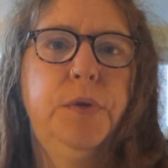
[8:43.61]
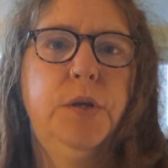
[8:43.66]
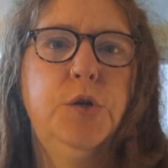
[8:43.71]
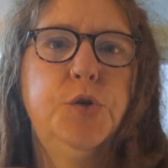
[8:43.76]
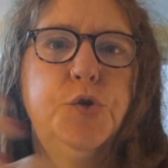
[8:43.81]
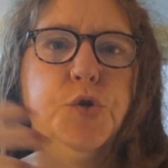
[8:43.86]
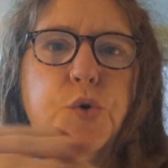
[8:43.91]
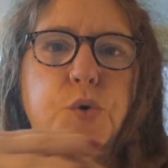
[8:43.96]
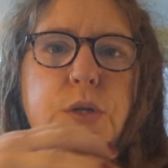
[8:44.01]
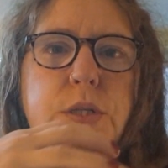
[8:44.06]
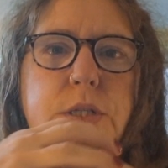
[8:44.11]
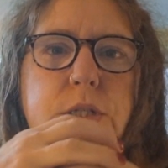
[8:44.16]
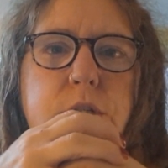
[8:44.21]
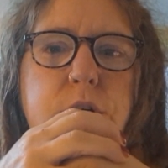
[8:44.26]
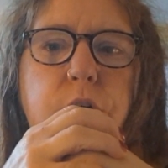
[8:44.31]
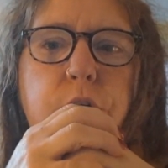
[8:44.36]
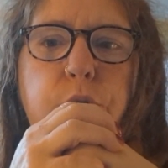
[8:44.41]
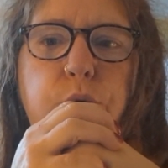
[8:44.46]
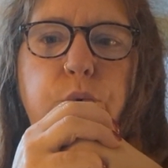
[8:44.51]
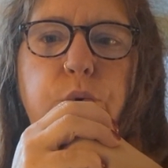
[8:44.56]
So it's
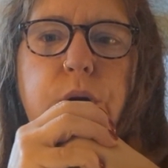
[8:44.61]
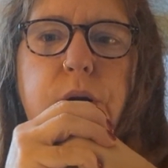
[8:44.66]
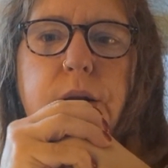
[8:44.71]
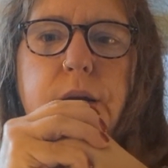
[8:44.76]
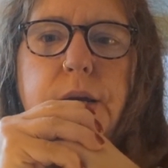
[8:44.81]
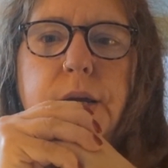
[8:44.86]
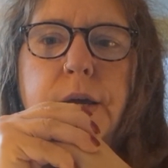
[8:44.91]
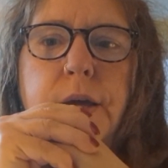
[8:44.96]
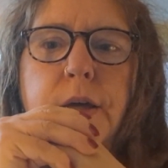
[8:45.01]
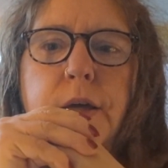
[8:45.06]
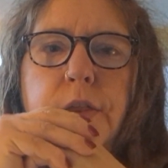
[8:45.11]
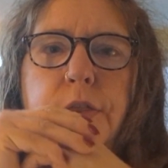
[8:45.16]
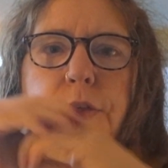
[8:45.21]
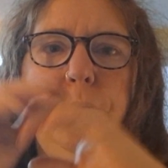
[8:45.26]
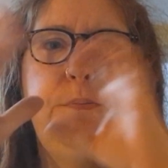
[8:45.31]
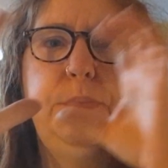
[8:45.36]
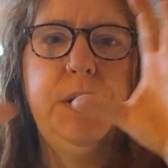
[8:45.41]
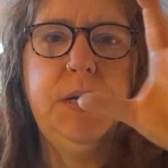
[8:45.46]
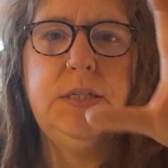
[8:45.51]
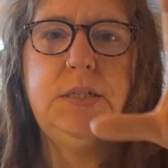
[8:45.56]
not really the
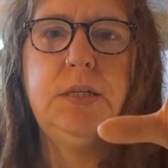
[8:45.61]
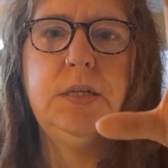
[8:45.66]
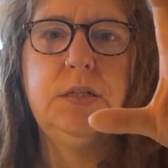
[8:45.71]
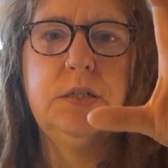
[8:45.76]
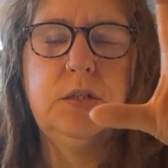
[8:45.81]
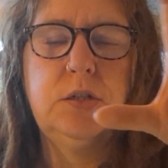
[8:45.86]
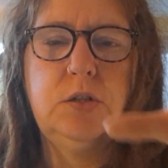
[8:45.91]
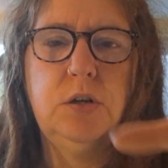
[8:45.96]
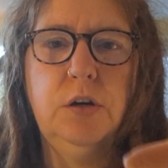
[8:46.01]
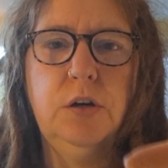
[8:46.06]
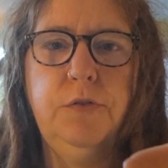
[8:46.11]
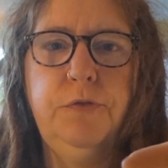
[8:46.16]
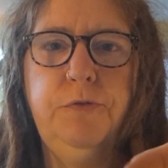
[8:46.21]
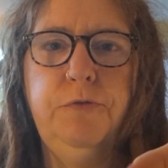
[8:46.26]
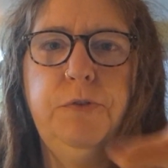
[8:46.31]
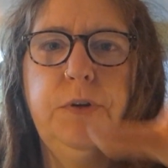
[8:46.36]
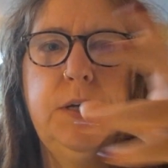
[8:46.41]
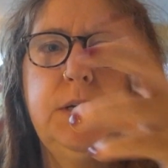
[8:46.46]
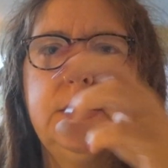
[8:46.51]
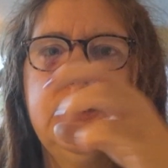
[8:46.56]
basic
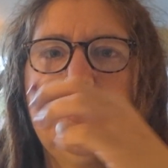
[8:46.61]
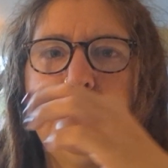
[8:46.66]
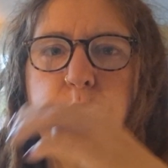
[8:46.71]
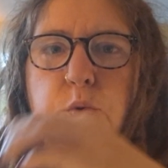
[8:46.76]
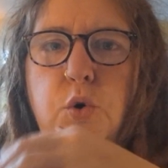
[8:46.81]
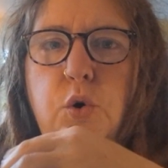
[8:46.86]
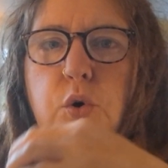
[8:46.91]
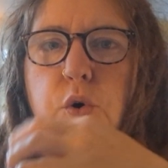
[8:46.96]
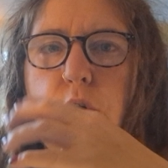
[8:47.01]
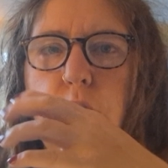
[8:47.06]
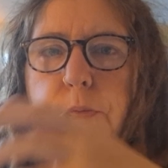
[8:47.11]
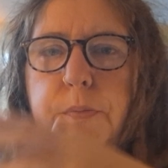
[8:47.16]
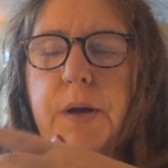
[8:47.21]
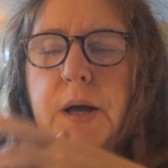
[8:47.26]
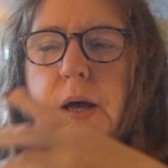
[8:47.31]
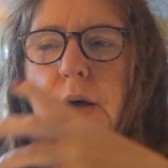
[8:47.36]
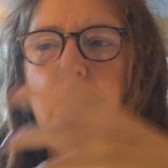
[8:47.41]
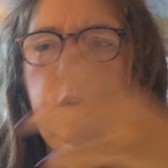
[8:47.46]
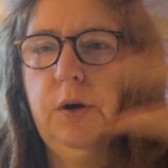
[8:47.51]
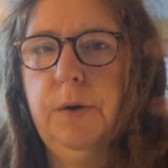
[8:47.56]
stuff, it's more
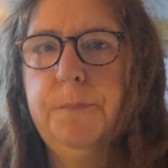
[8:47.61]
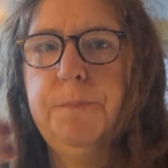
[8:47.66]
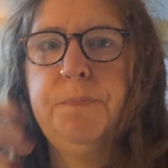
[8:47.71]
about